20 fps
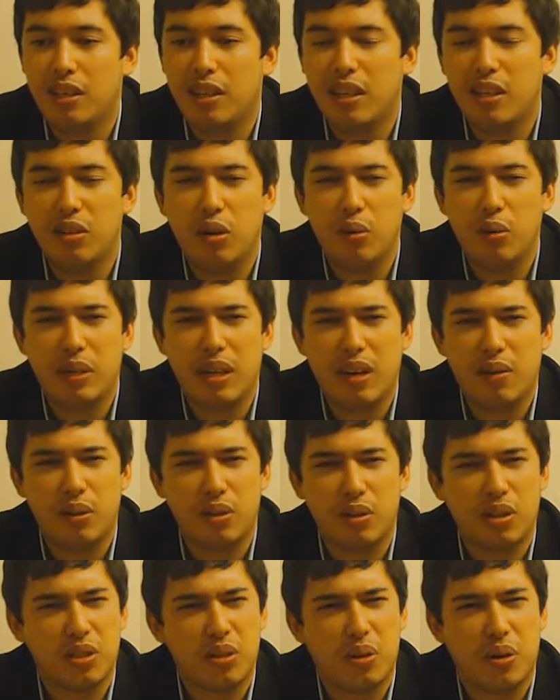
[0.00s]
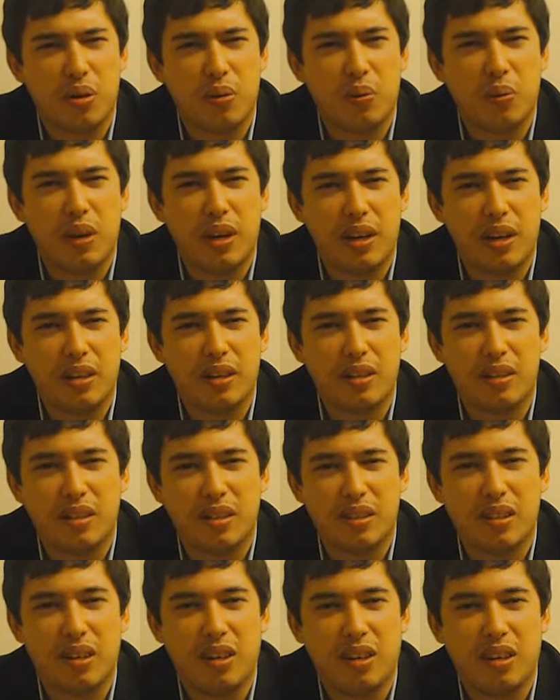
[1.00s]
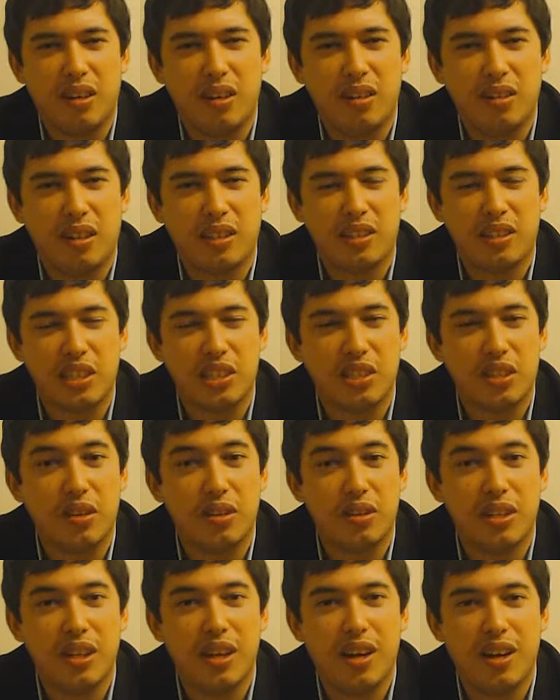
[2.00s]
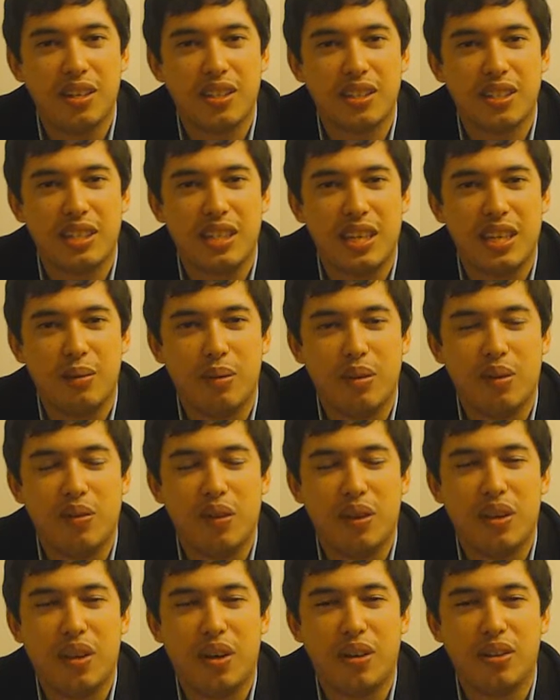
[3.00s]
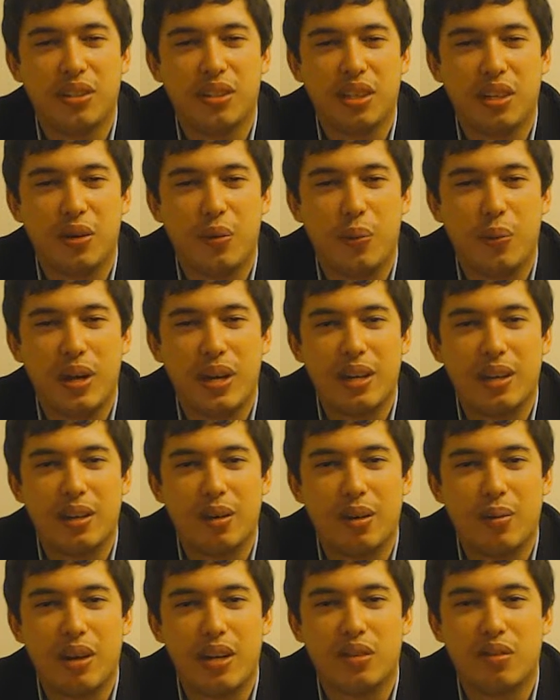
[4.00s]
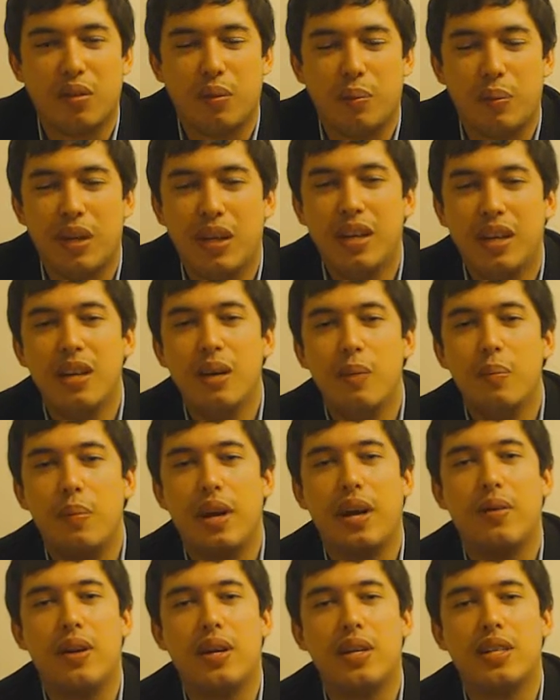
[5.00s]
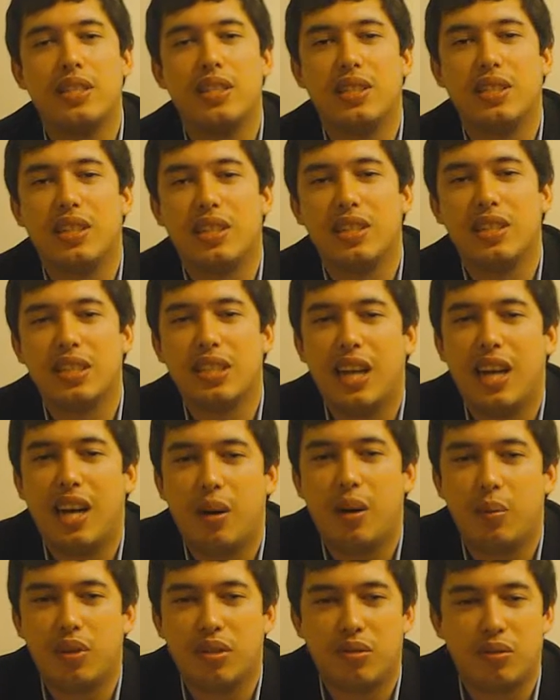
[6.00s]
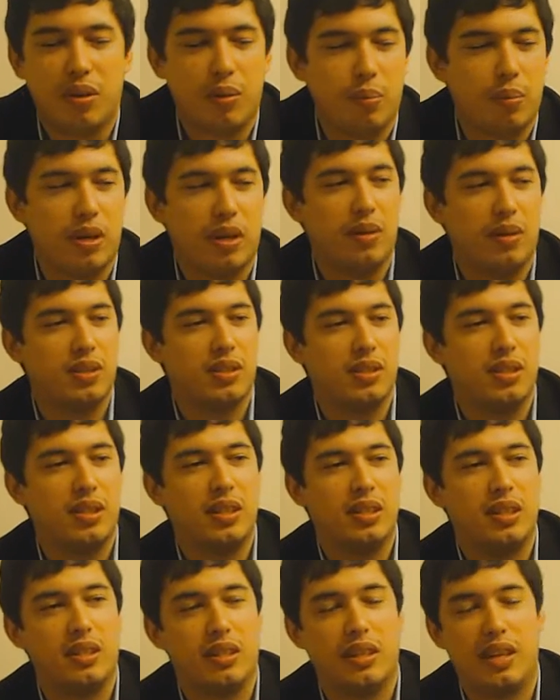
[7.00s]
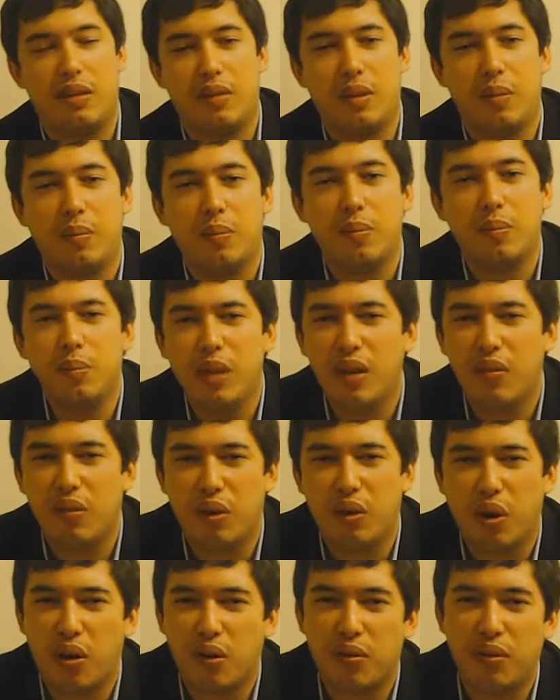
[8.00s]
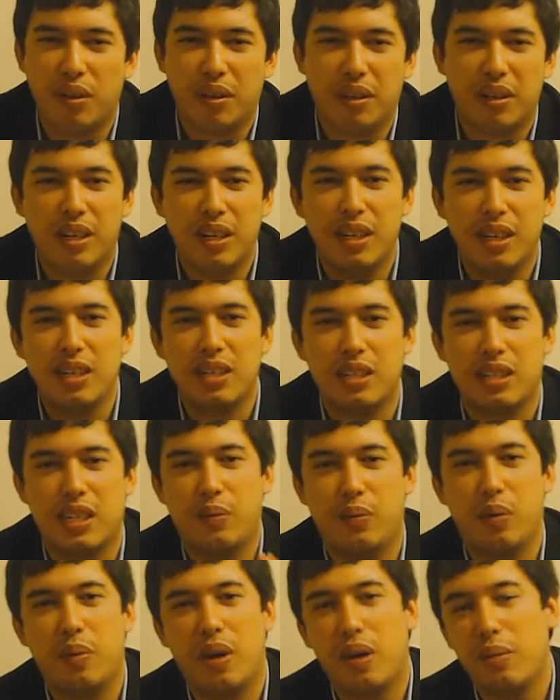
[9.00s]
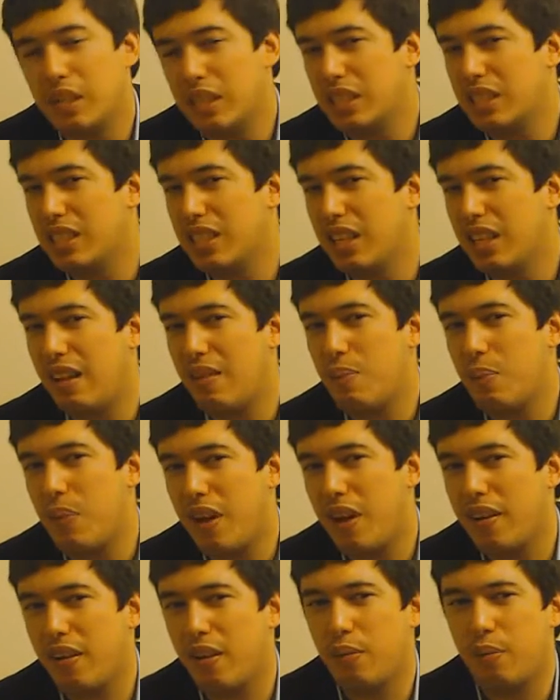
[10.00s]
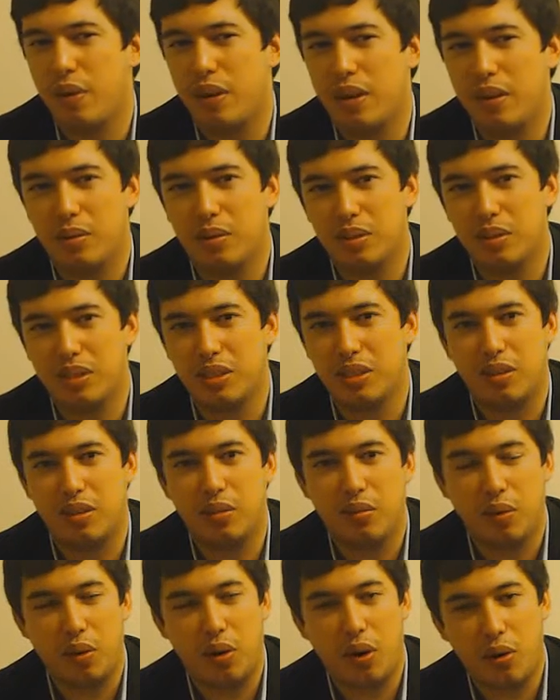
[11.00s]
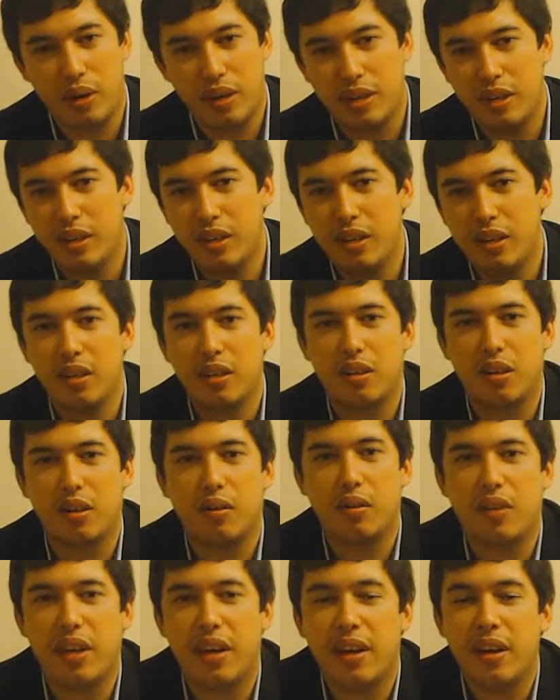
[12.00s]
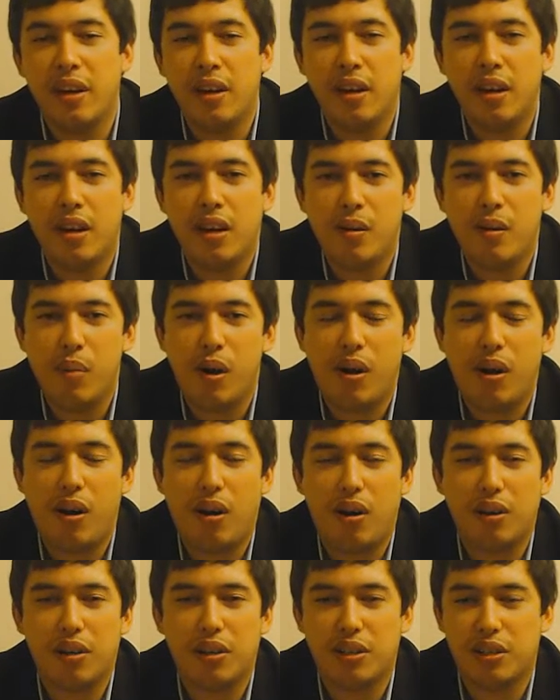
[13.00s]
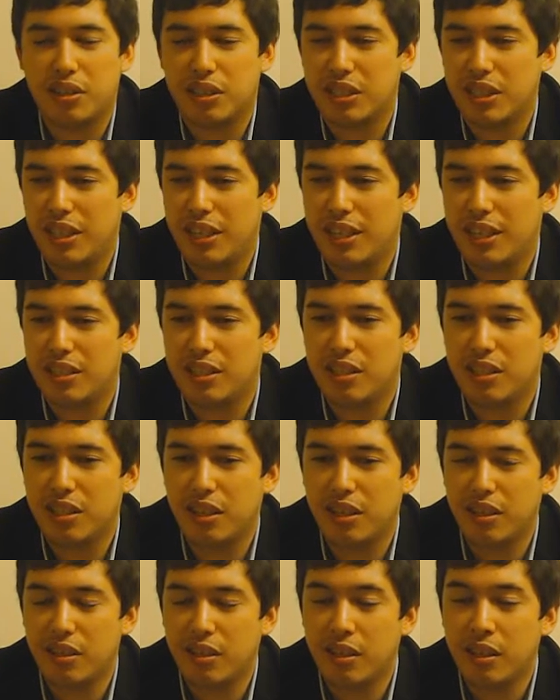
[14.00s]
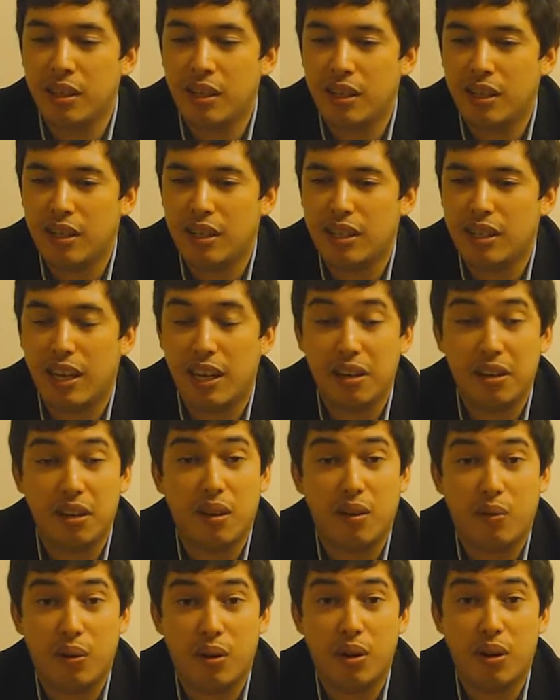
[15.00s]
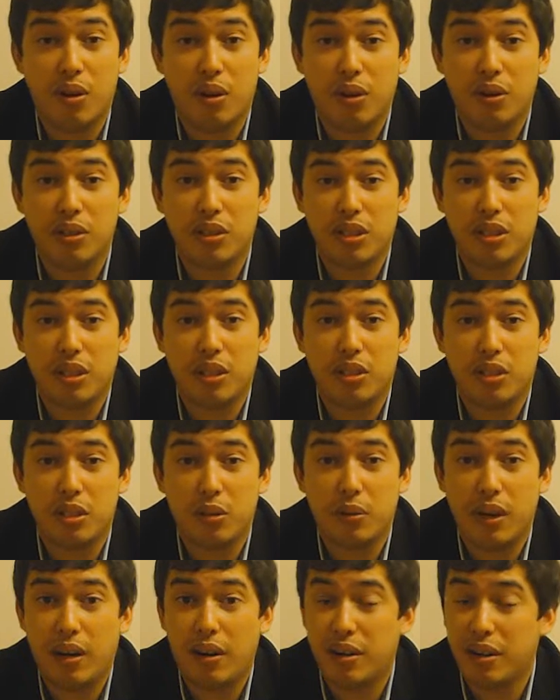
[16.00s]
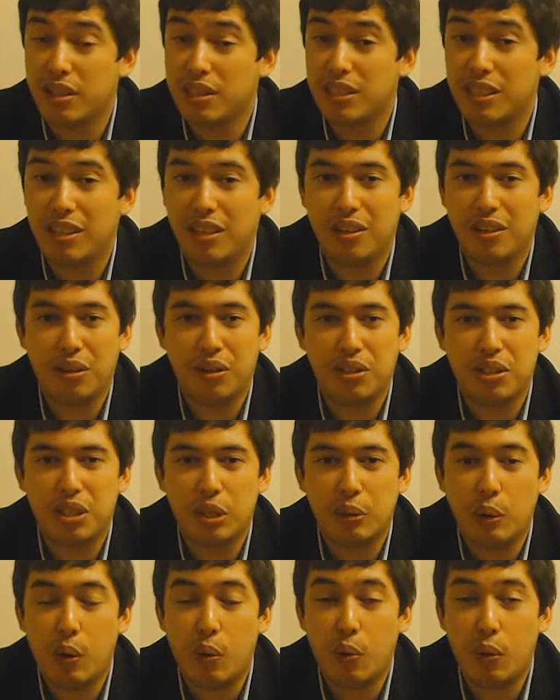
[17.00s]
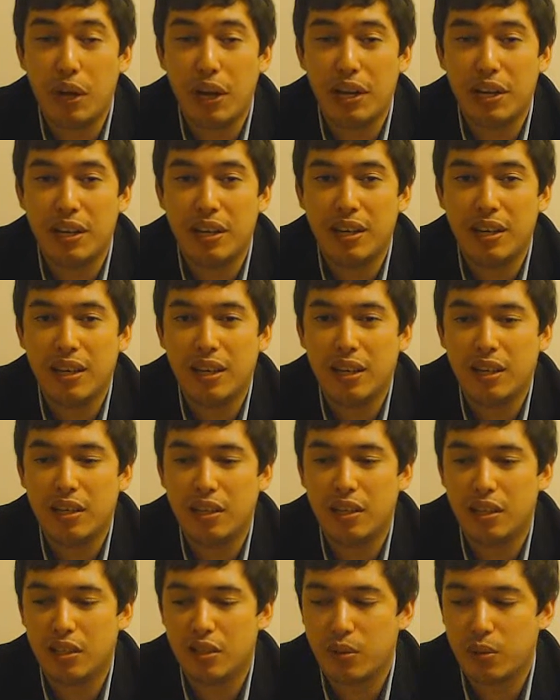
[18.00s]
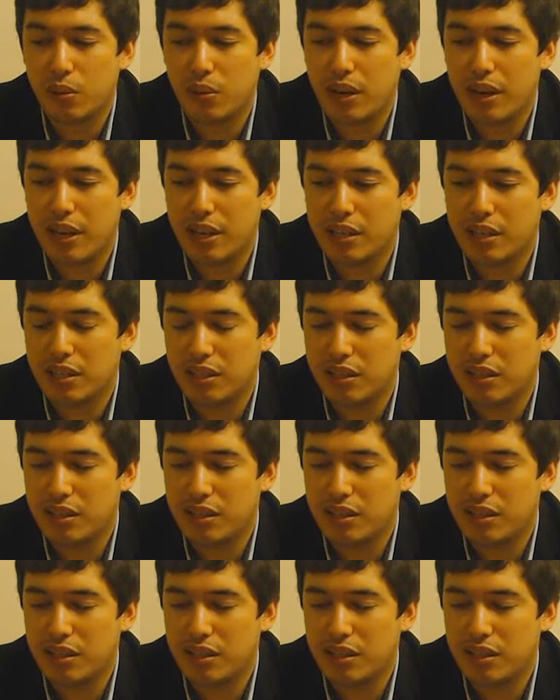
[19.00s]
they normally have a strong wet car, as they showed last year with Alonso winning the race from Perez in the Sauber, despite Perez having a bit of an off and Sauber maybe staying back a bit because Ferrari kind of their partners, and so yeah, look for Alonso to do well, and I think Alonso will win this race.